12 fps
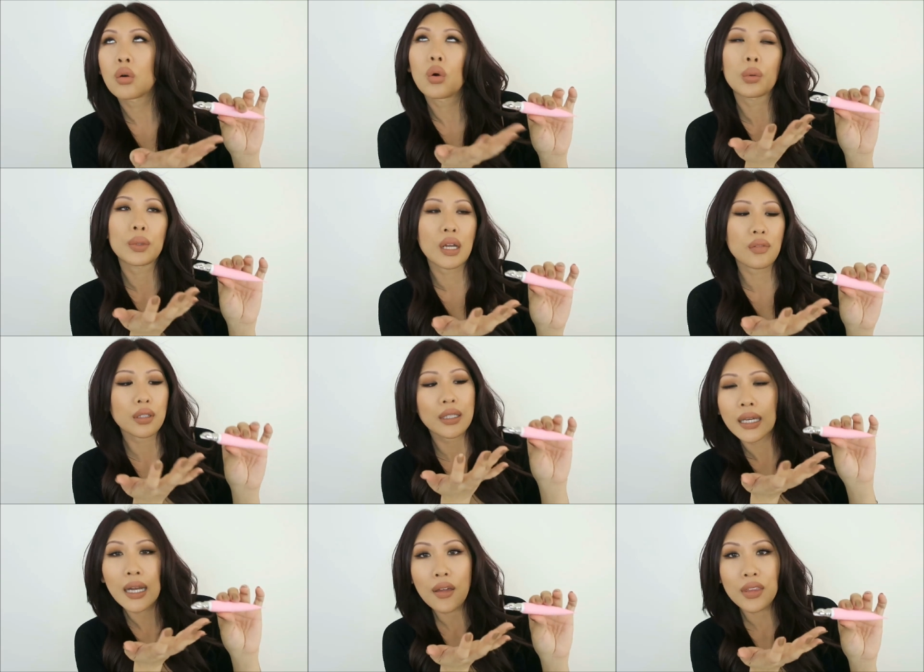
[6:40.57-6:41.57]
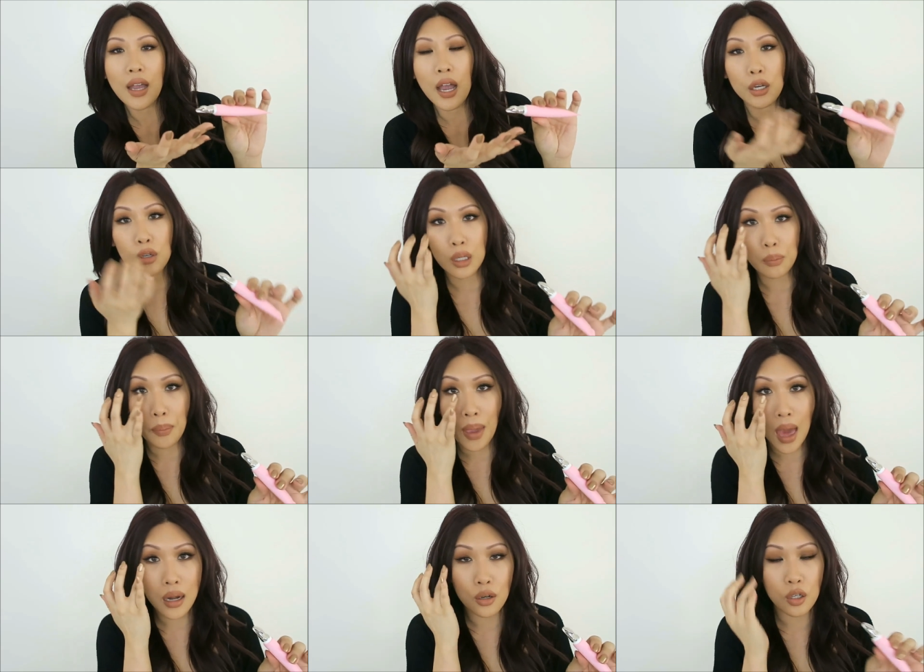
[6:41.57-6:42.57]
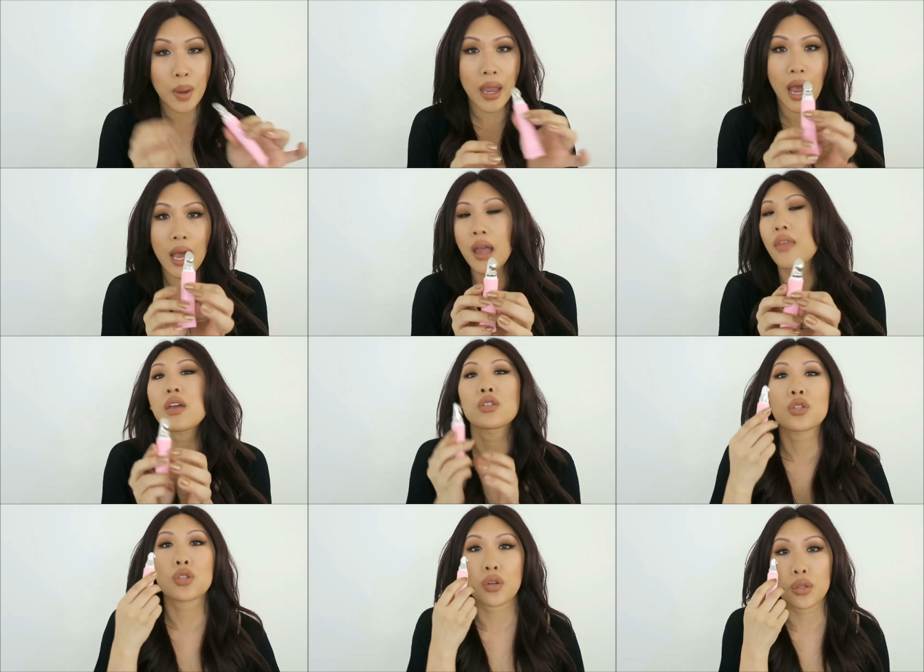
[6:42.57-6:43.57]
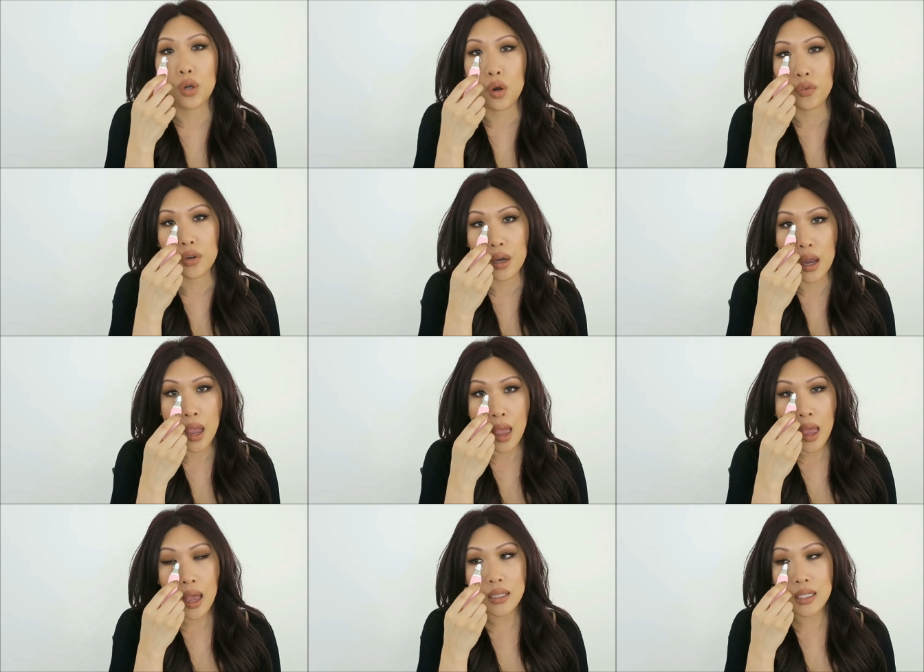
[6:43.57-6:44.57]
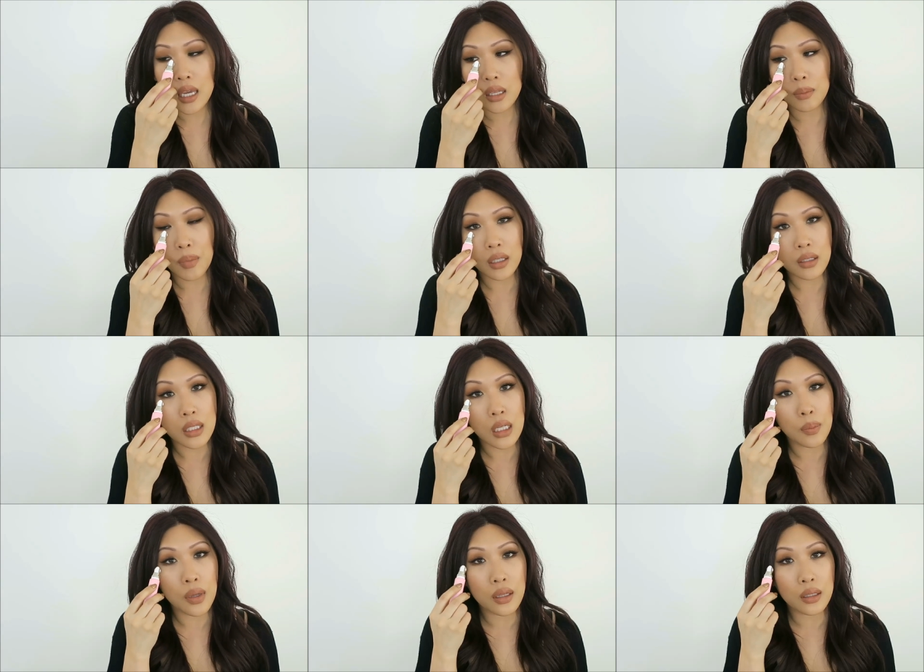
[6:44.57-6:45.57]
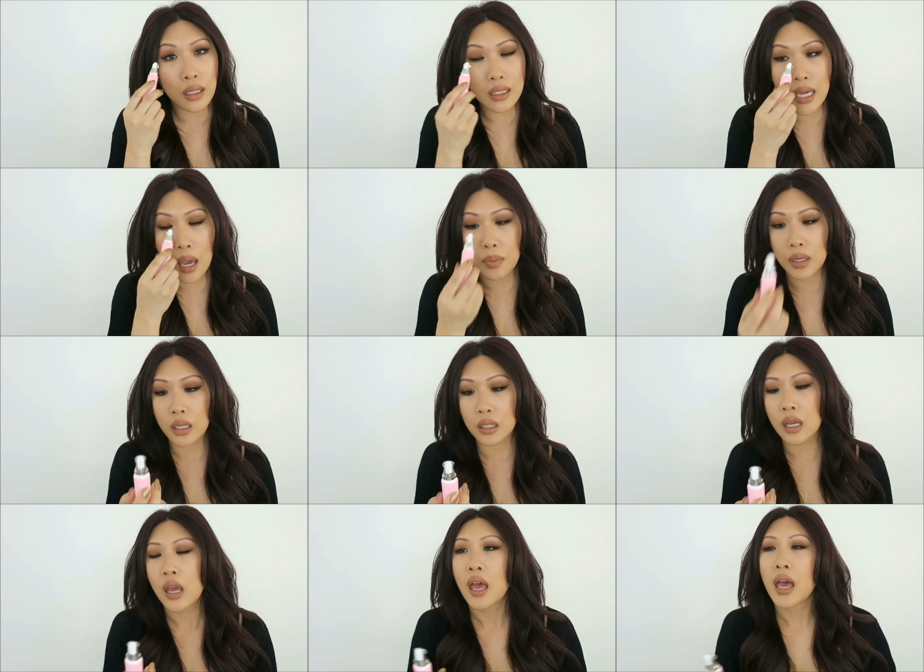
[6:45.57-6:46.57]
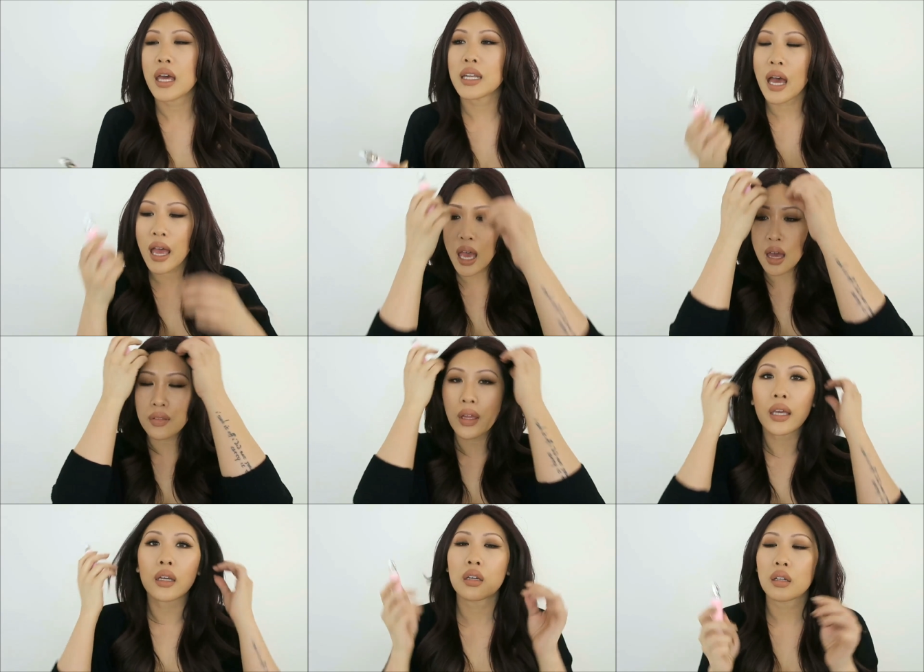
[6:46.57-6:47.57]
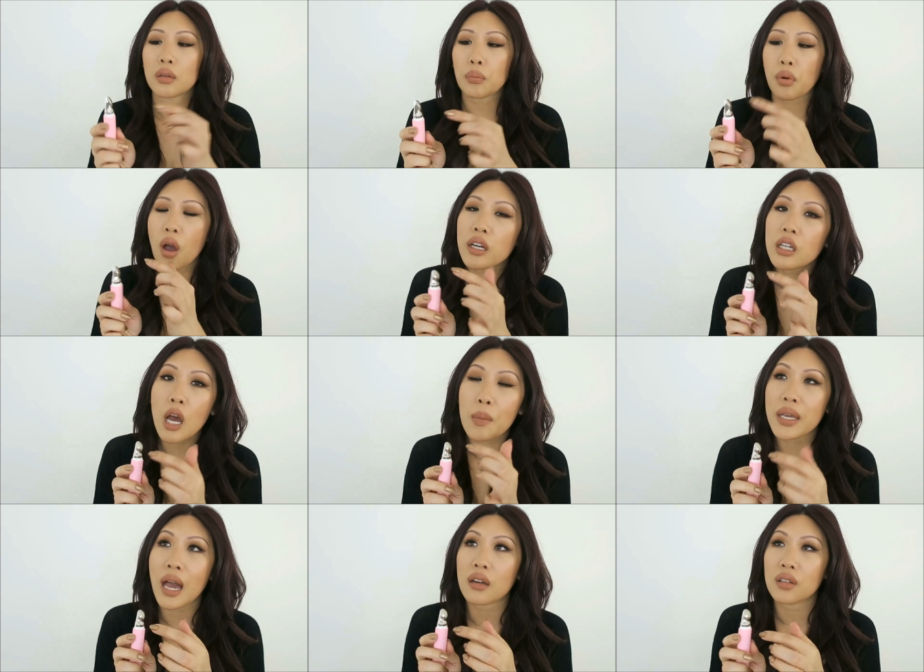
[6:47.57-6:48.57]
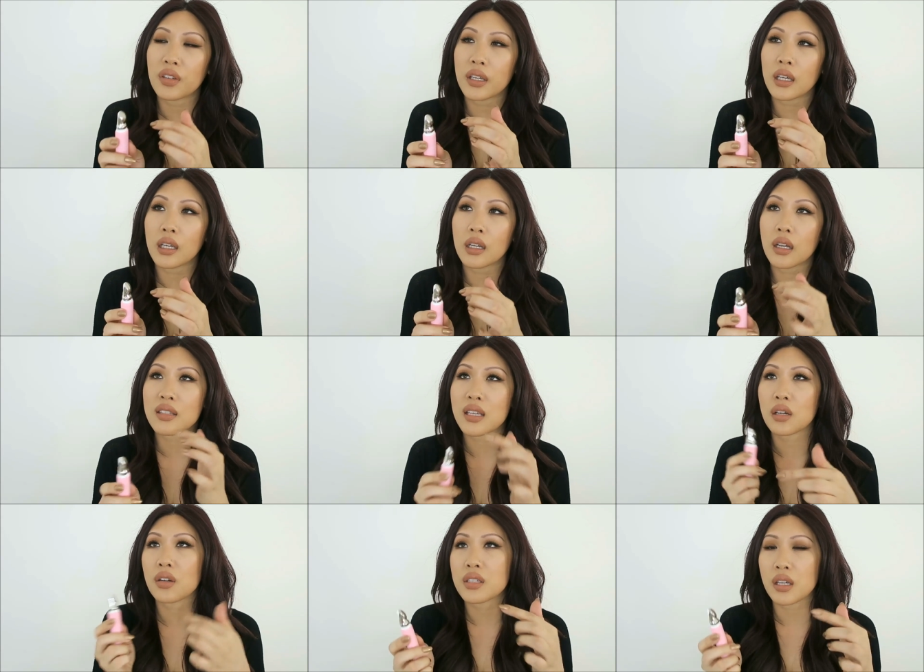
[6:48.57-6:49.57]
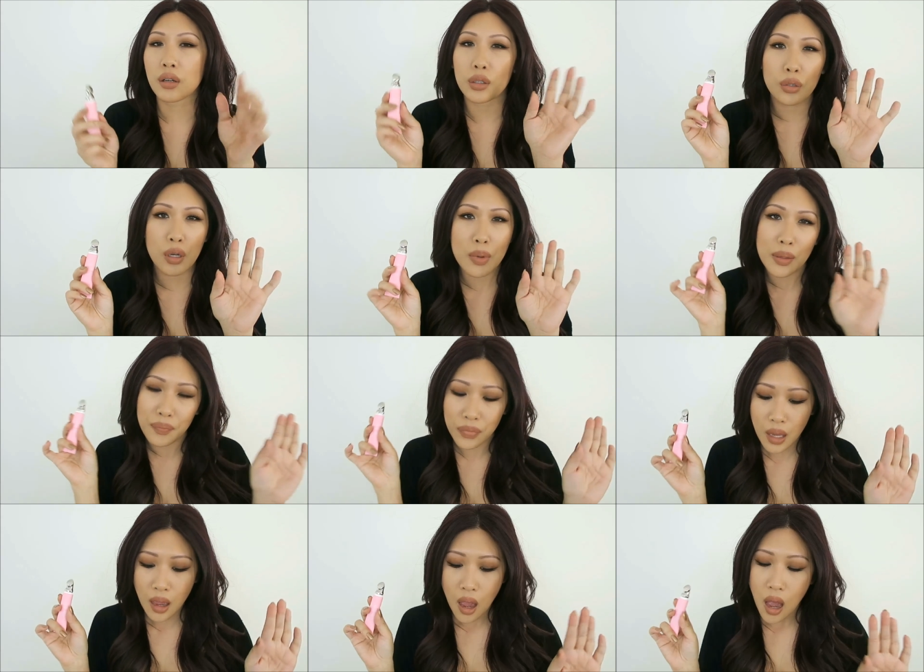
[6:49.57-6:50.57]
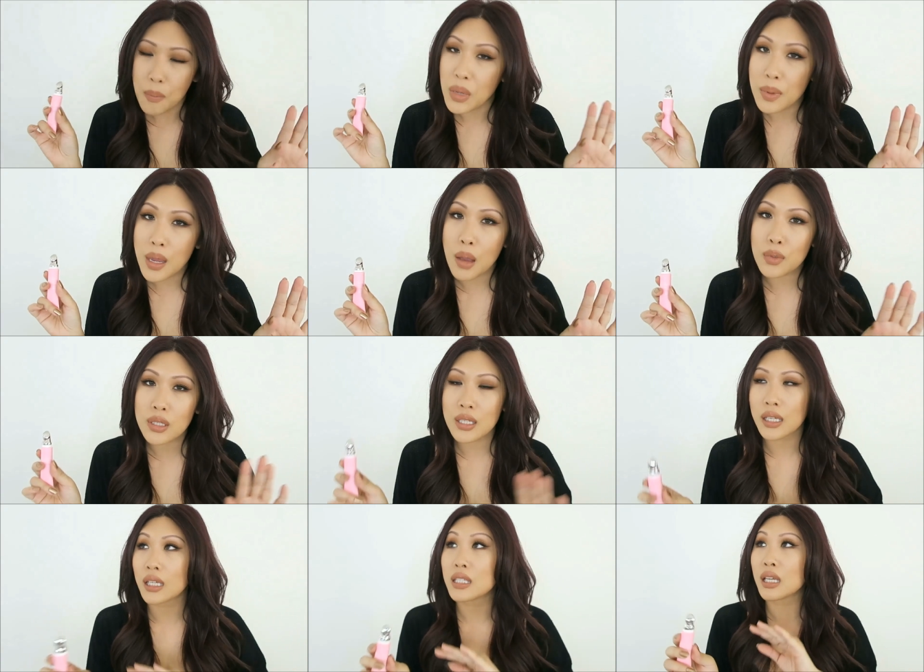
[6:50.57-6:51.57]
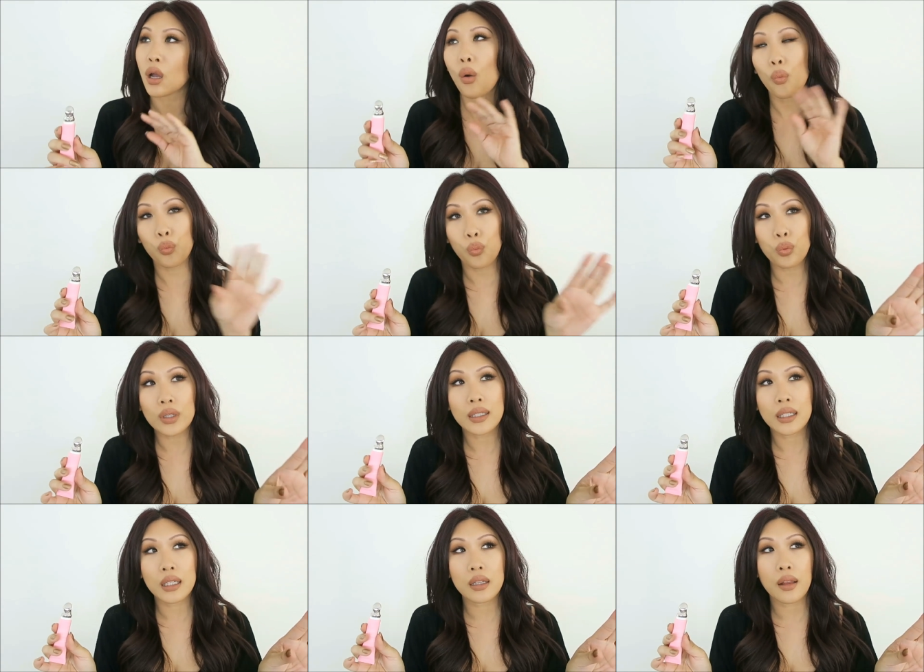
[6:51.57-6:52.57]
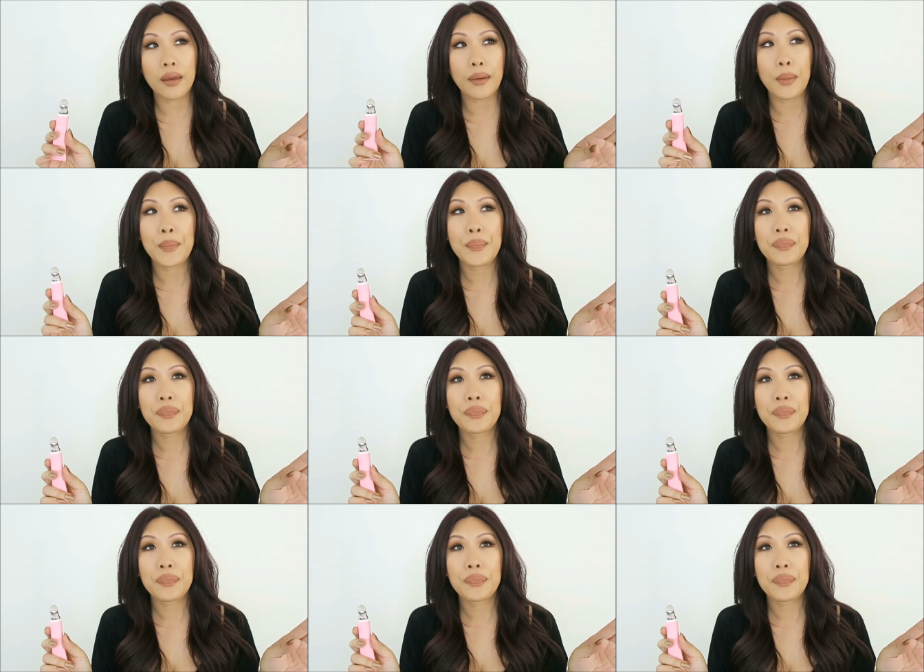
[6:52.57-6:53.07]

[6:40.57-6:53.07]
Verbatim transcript: or whatever, get out the eye cream, pat it under my eye, and then just turn it over and take the metal tip and then like tap it in and not have like product coming out of it, etc., etc. You know what I mean? Maybe I'm just like, it's like a really like,